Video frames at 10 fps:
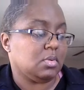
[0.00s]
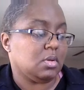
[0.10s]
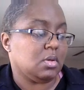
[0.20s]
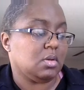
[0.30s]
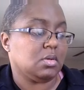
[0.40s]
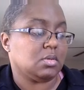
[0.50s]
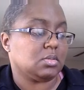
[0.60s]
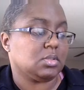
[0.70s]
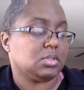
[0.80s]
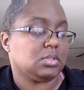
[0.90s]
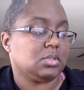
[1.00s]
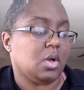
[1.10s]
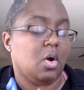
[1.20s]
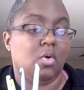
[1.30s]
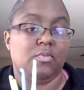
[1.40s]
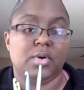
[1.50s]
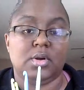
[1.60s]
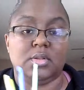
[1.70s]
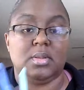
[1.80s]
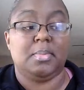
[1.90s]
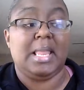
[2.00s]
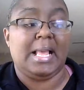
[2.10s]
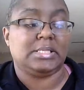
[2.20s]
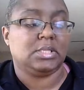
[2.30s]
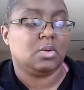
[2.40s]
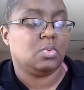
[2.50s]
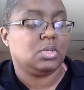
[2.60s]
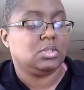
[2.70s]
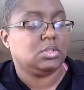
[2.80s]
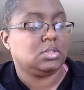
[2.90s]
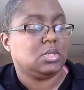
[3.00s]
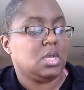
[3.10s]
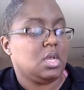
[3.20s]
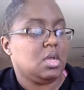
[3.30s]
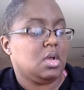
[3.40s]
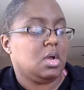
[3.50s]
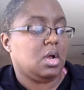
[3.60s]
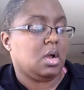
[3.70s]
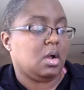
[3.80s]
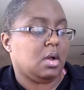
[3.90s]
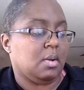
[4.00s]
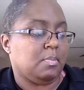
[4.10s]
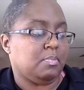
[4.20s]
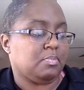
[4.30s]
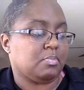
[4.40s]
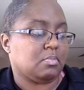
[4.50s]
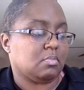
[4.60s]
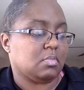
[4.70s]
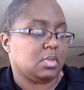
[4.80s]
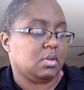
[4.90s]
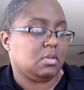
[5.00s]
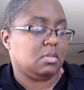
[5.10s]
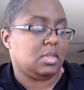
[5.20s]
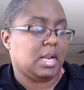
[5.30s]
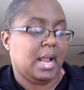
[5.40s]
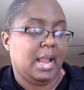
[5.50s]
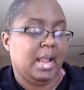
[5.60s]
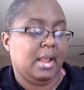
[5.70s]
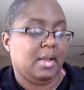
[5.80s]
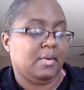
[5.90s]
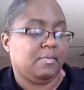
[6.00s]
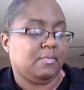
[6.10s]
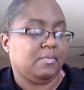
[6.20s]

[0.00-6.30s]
hooks over the plastic ones that I have.